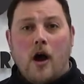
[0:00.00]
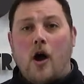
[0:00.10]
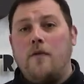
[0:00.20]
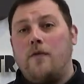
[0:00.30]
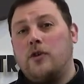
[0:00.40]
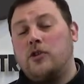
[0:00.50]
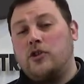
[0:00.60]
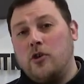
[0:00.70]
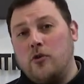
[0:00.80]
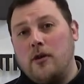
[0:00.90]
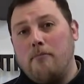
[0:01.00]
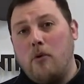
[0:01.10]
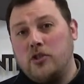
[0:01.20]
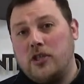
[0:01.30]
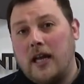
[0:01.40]
over at Tudor
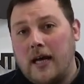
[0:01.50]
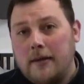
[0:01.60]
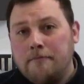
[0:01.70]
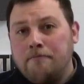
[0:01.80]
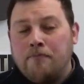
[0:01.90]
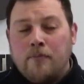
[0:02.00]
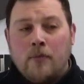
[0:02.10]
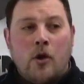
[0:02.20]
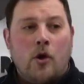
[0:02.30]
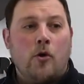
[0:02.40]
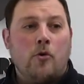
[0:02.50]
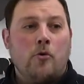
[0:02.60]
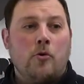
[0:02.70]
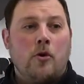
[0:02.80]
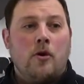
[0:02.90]
Modular, who